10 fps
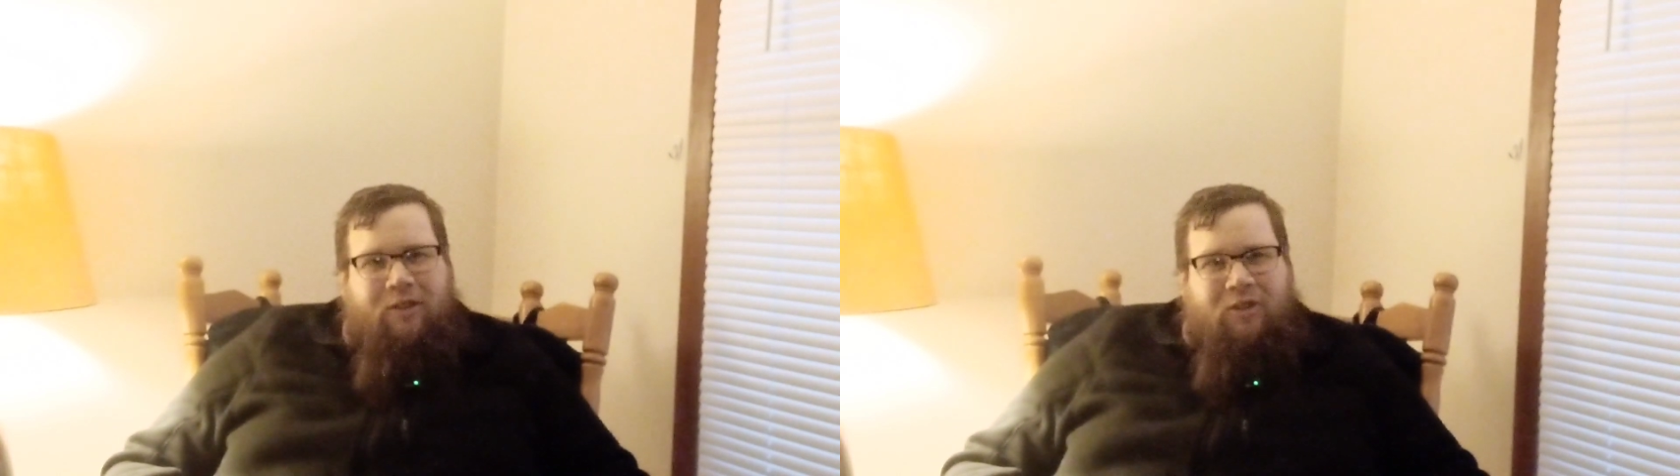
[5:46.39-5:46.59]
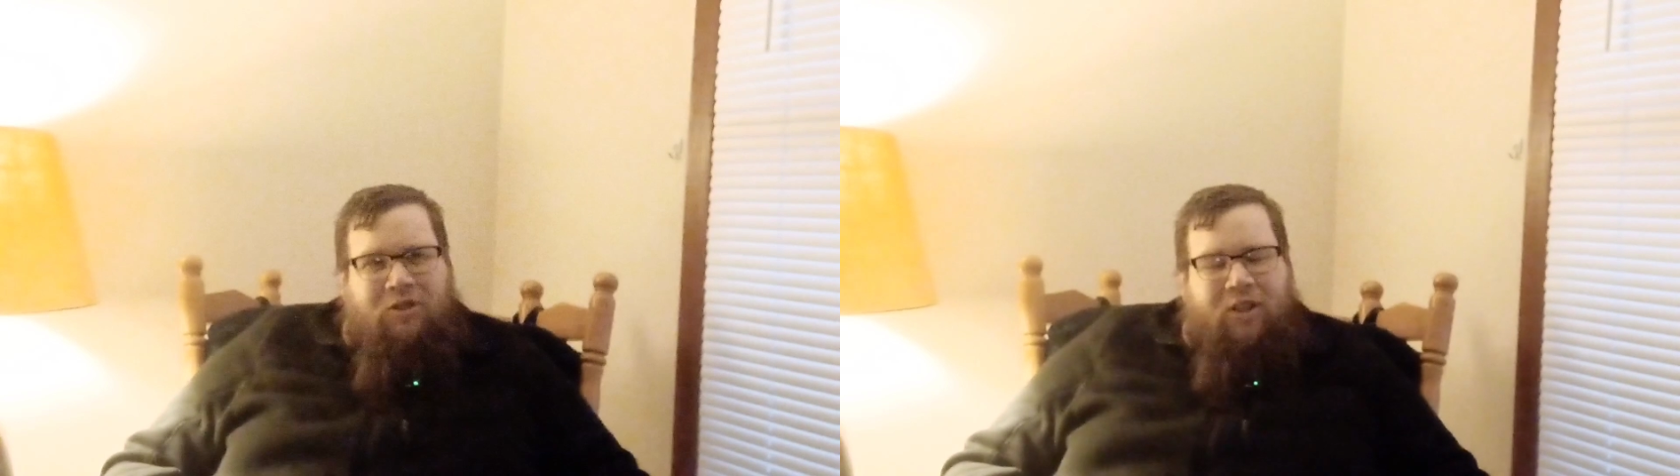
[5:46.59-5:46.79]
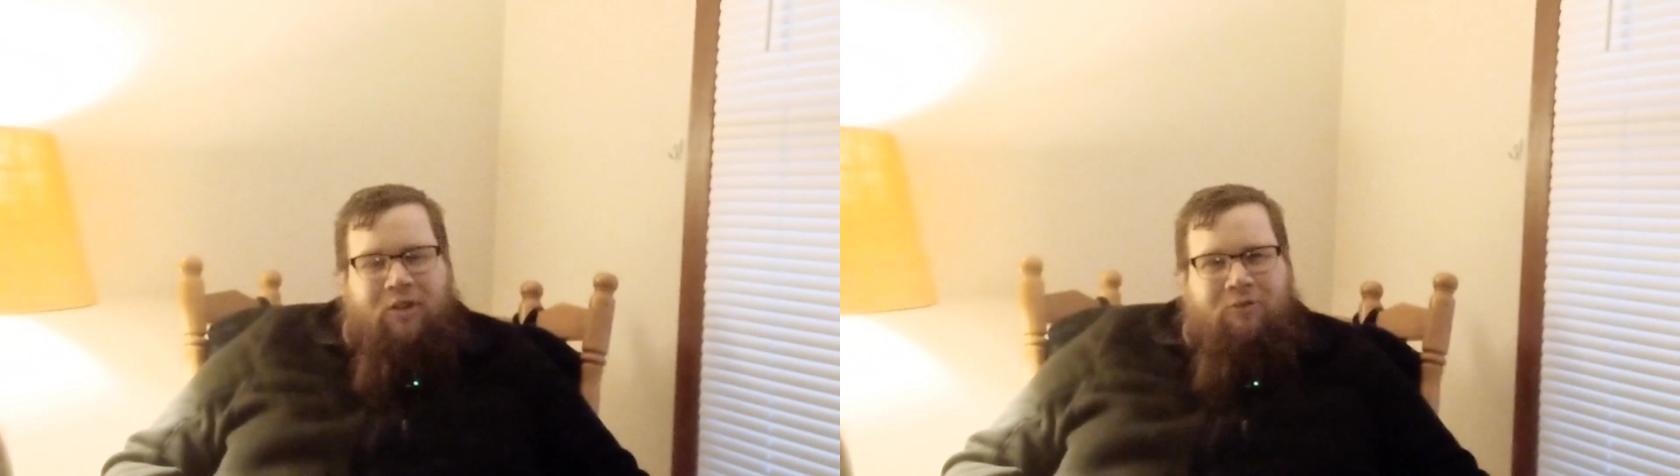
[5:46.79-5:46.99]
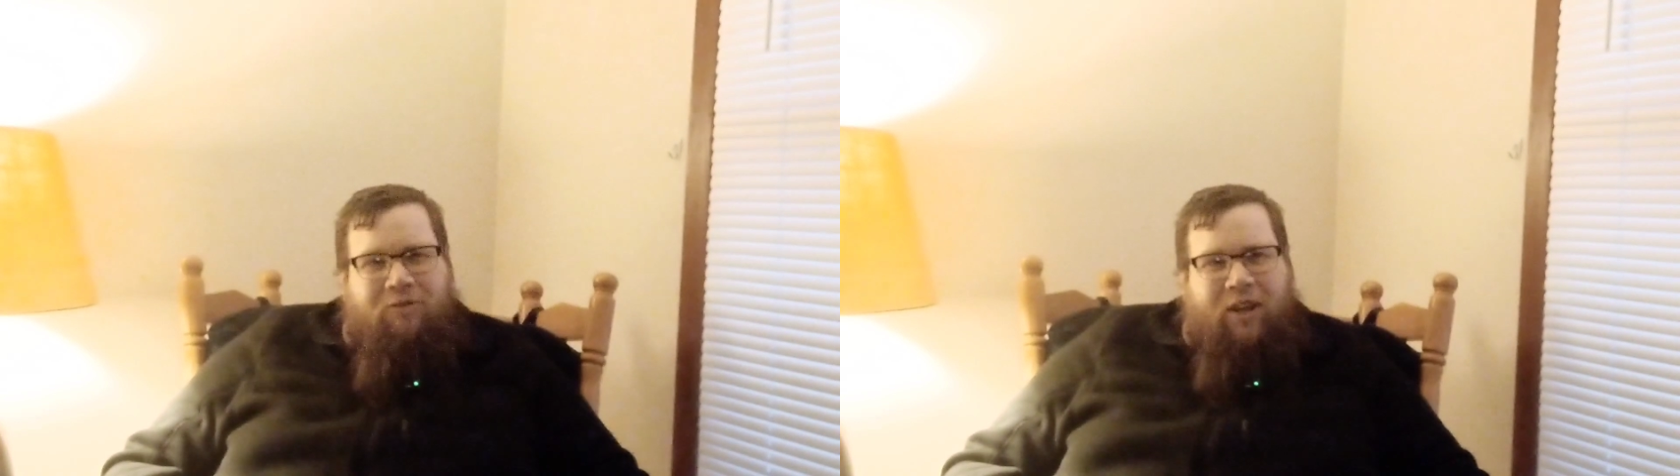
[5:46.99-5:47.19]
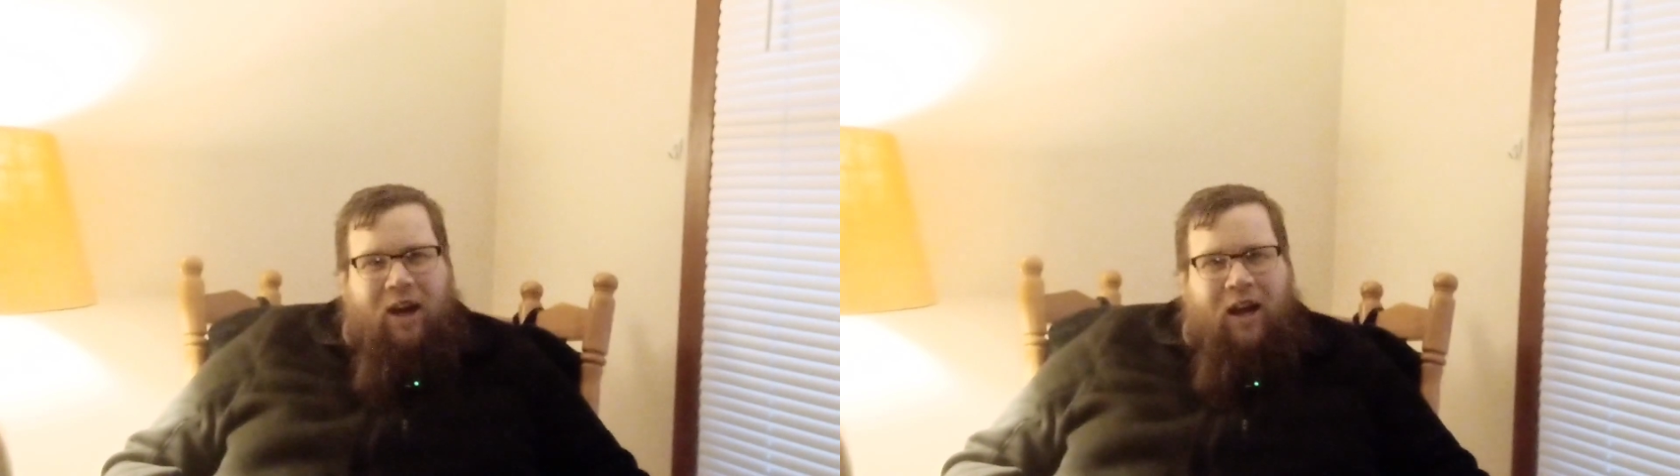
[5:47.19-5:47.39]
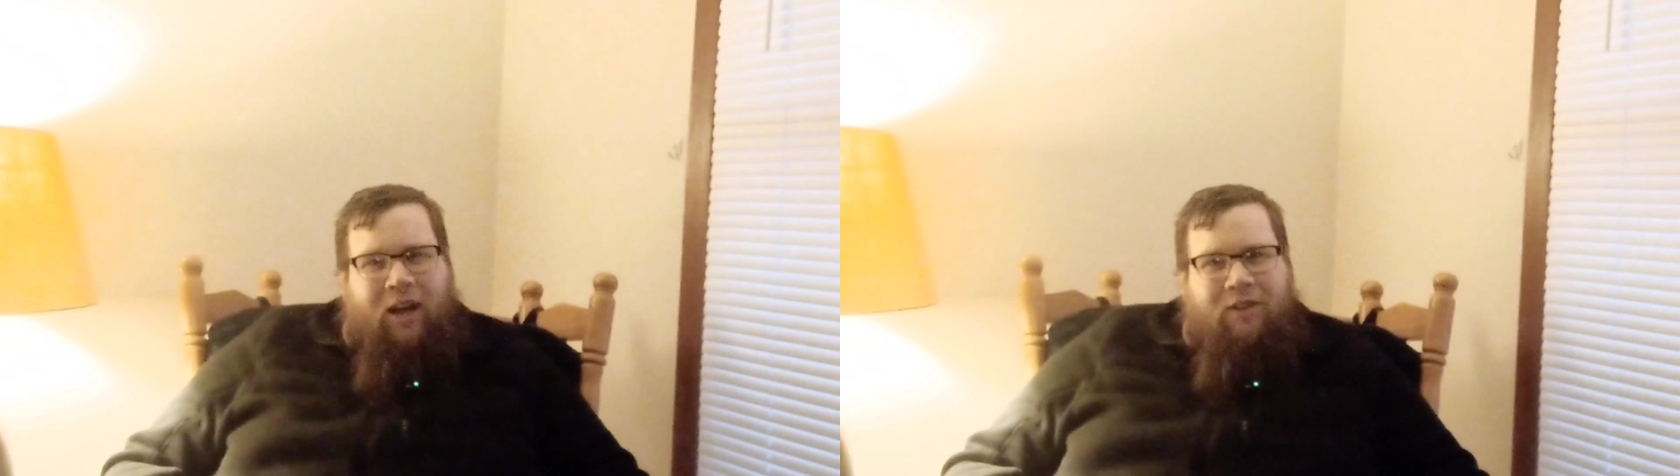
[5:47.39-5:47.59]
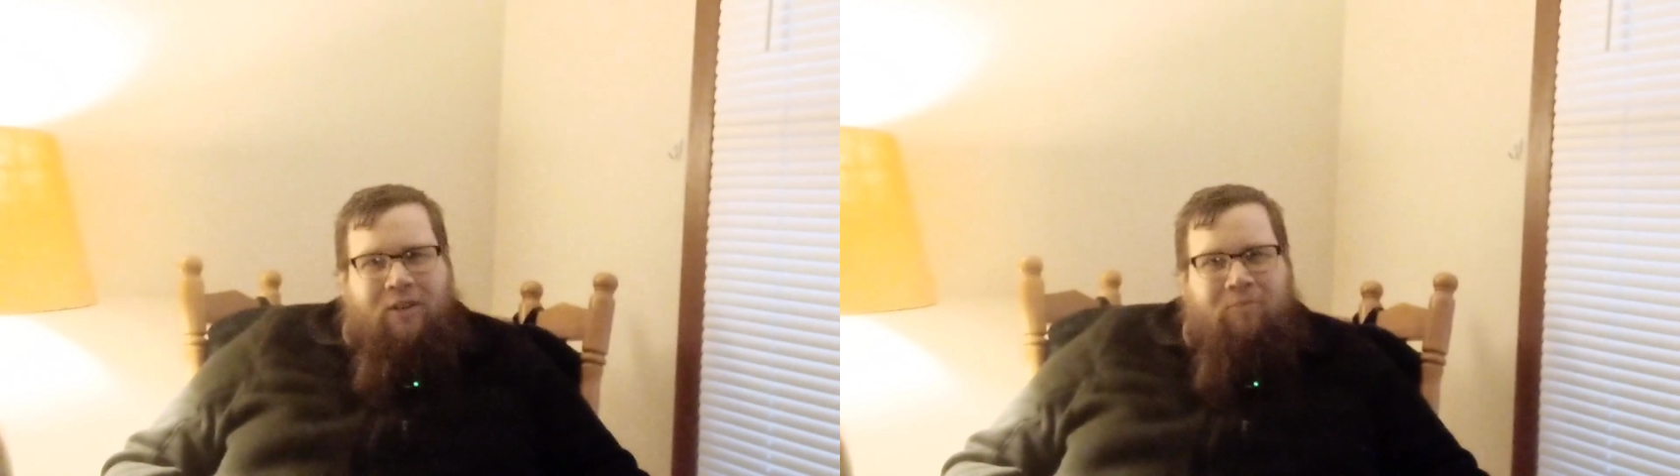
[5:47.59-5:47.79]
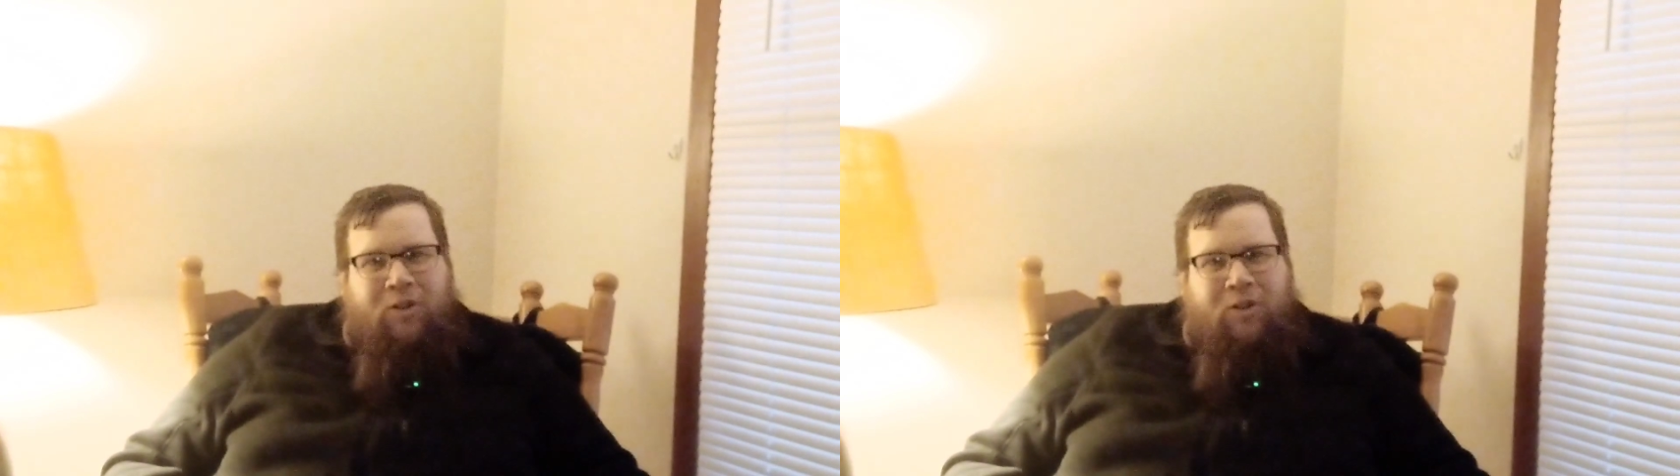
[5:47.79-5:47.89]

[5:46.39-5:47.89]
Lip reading: the chick who died in